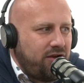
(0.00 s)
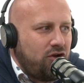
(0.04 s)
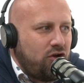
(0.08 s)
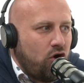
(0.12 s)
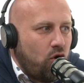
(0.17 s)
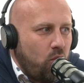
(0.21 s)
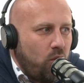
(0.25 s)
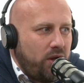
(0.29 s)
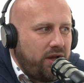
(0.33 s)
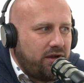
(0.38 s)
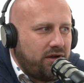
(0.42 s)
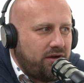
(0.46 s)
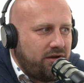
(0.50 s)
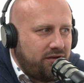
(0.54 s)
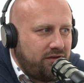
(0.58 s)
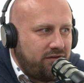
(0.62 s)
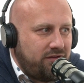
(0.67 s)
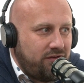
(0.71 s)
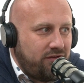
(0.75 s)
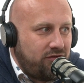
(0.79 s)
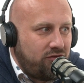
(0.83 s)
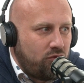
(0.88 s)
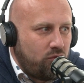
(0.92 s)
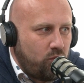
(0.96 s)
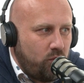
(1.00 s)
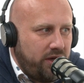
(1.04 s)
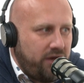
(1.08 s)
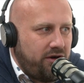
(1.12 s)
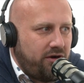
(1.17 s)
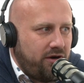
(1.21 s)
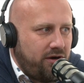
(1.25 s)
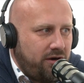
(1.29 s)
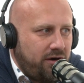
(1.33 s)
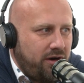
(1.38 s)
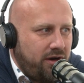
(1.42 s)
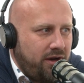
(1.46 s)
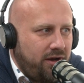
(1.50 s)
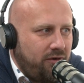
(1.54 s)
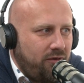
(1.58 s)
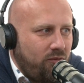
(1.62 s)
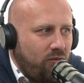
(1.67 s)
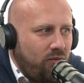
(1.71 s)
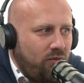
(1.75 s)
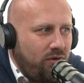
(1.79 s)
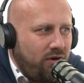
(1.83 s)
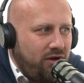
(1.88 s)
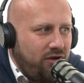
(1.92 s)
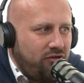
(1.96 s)
going onto Twitter and
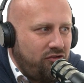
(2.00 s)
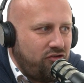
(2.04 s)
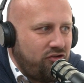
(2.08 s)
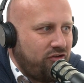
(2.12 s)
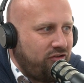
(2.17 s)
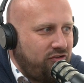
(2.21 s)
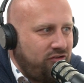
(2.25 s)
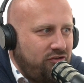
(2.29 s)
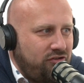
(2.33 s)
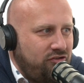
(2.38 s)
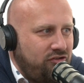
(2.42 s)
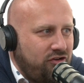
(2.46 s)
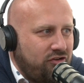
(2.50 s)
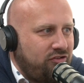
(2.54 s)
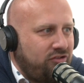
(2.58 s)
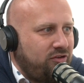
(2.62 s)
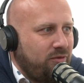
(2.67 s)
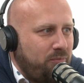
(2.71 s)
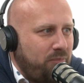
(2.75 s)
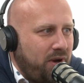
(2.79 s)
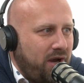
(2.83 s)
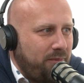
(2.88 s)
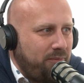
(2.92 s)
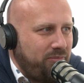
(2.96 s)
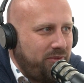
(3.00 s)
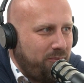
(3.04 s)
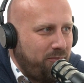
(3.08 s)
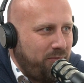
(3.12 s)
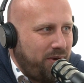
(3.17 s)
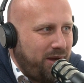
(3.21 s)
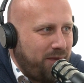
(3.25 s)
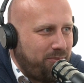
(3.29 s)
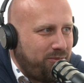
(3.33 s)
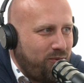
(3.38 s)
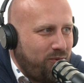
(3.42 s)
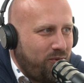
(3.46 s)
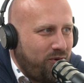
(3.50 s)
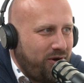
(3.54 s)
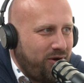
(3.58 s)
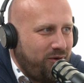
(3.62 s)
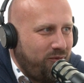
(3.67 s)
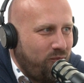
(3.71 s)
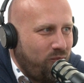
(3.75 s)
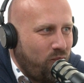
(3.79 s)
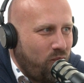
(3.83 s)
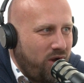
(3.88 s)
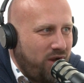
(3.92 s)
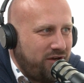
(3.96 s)
okay. just just to pop the popcorn
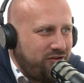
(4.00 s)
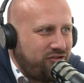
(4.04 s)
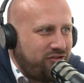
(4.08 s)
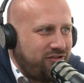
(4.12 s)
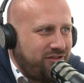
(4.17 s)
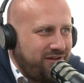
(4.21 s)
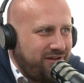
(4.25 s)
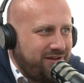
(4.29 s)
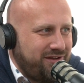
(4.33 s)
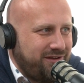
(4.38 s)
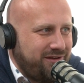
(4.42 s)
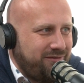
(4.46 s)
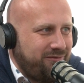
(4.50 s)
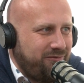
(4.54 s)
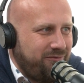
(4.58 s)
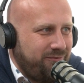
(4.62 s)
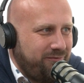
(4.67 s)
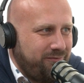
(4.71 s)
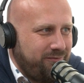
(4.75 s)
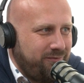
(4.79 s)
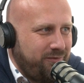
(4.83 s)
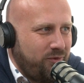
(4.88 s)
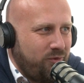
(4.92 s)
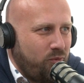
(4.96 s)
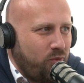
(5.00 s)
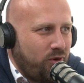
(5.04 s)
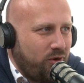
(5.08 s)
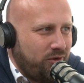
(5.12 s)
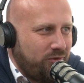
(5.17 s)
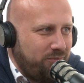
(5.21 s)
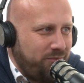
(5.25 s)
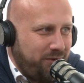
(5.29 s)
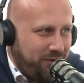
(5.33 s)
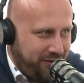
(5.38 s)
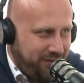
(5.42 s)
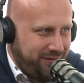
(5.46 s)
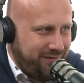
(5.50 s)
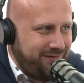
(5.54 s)
and watch the the world burn.